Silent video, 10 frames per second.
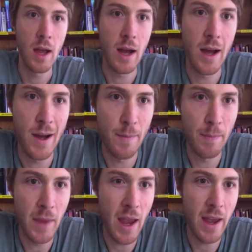
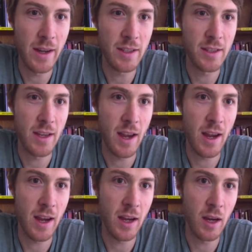And it's
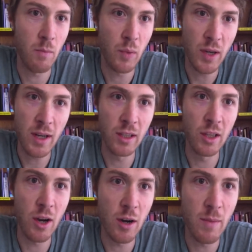a pretty
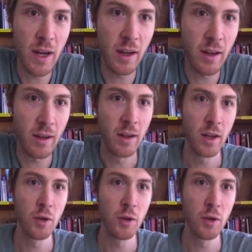alarming